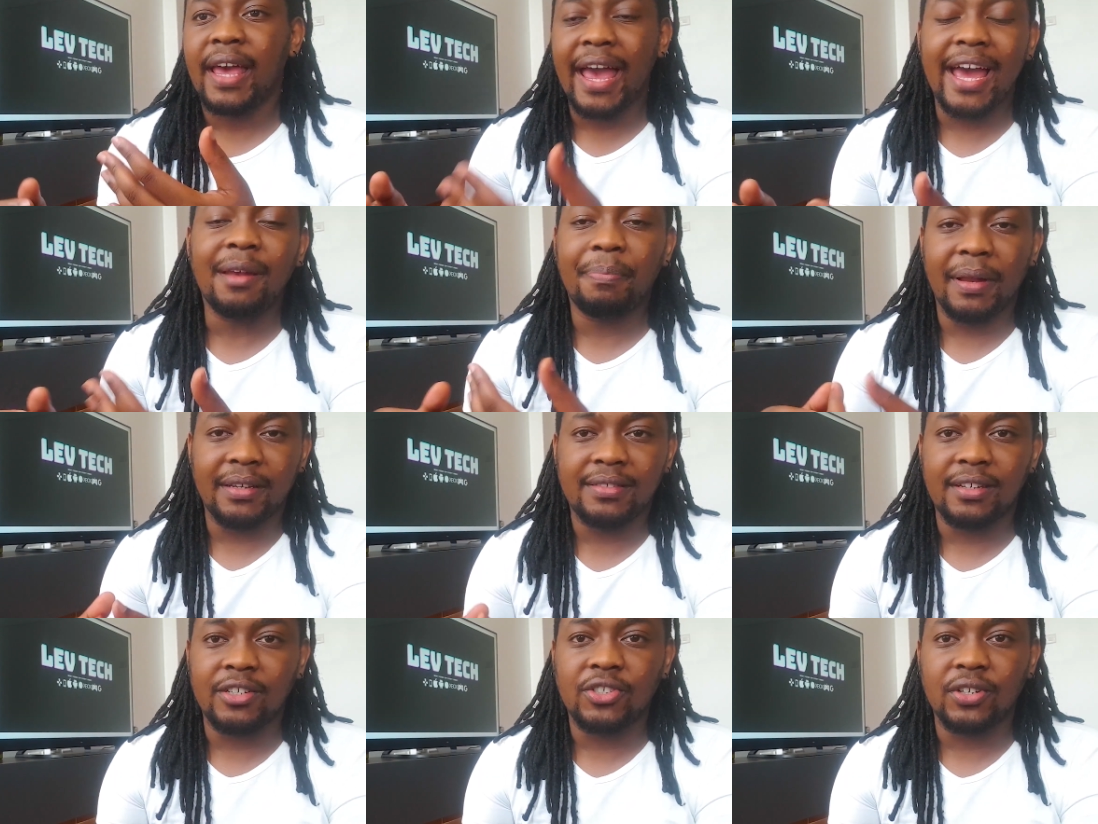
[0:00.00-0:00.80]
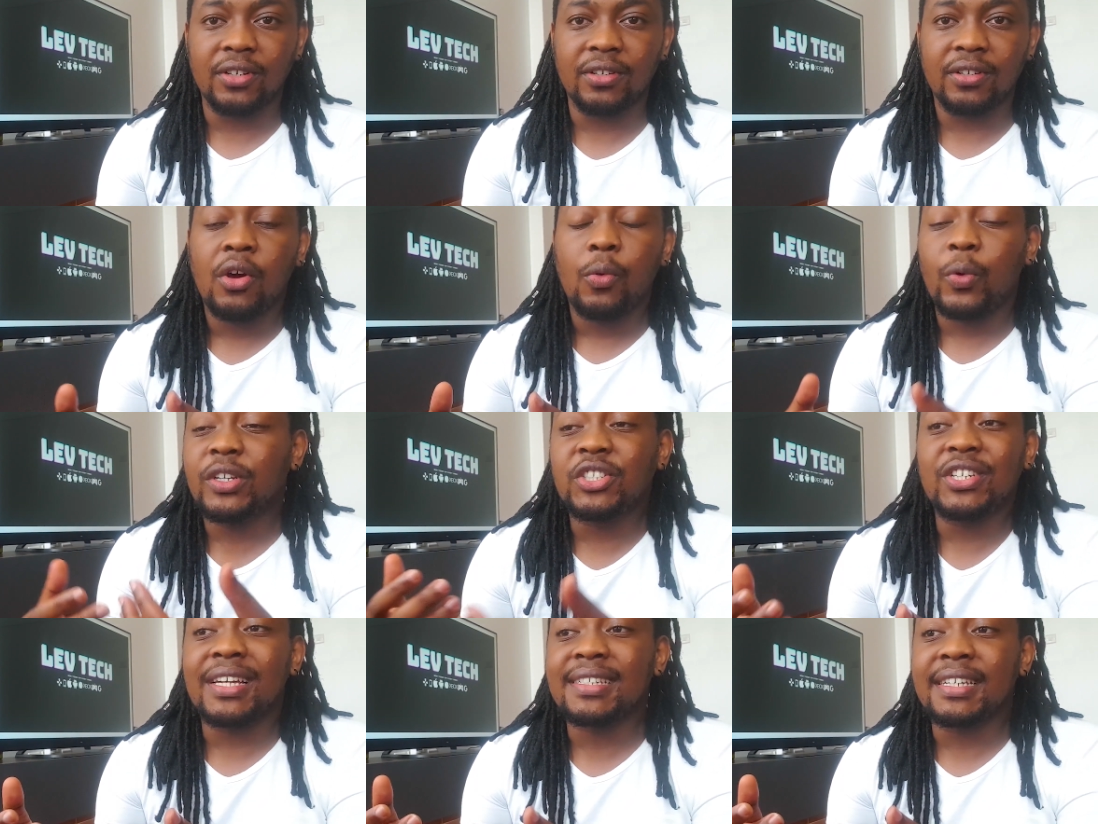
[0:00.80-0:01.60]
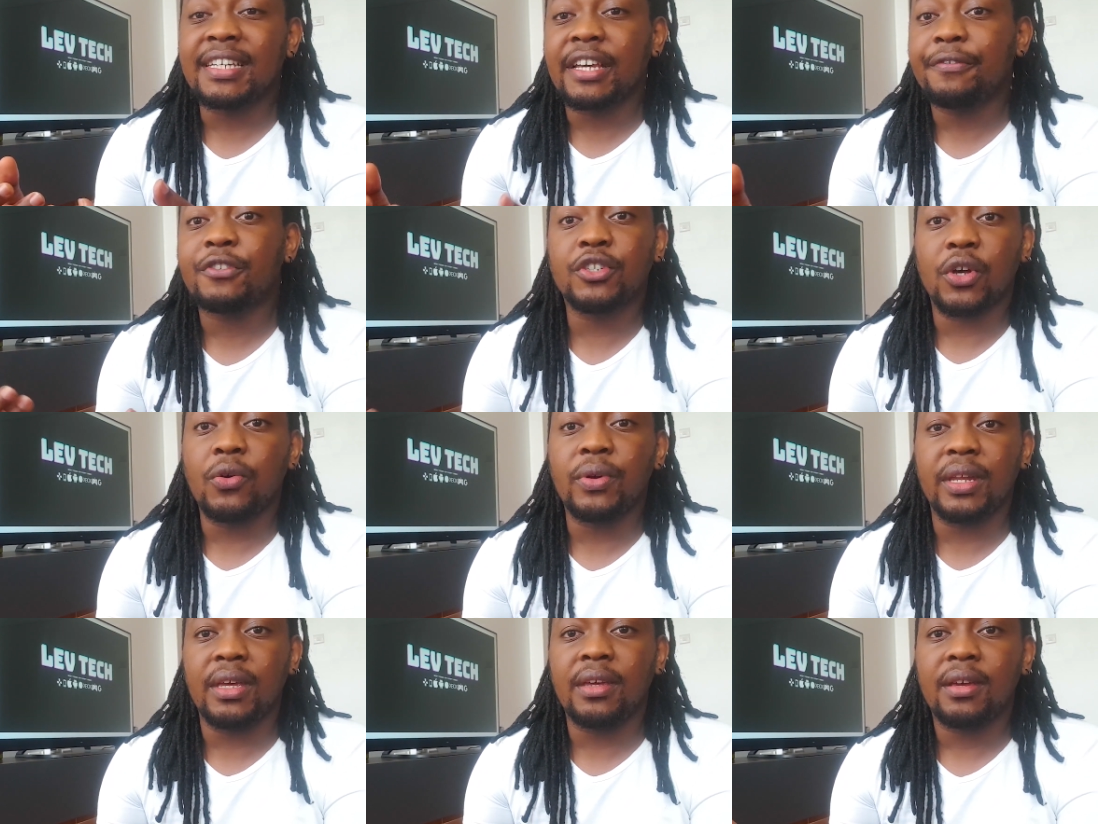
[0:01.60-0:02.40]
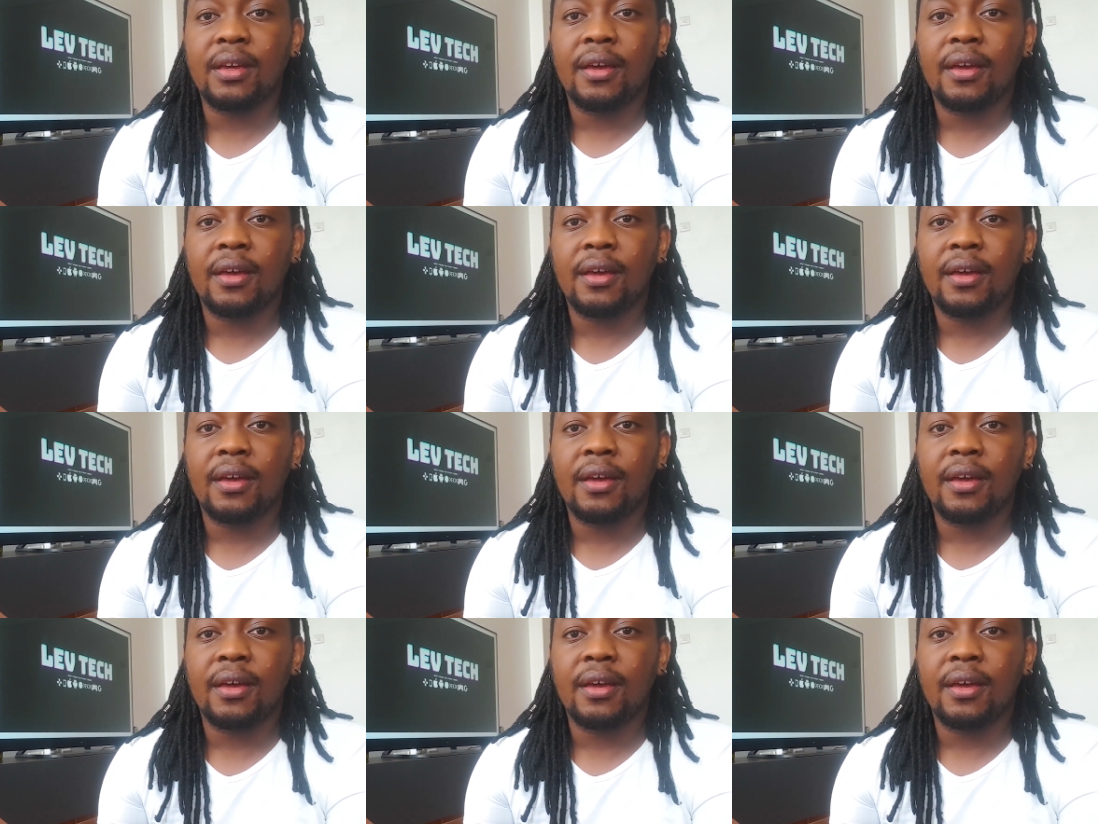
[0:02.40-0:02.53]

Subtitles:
and PlayStation, which doesn't give Sony